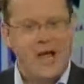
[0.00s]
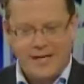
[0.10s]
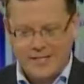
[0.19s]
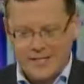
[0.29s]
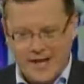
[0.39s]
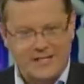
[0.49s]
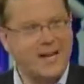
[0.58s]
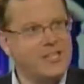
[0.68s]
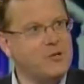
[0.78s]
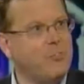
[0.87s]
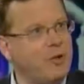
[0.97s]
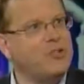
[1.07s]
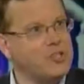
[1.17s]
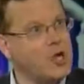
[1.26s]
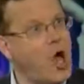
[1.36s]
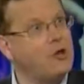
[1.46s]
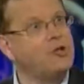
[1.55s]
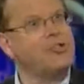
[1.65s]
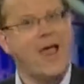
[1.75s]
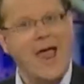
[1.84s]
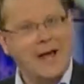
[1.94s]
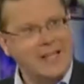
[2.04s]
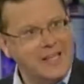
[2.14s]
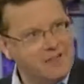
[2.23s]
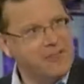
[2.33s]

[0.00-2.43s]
to take tens of billions of dollars and give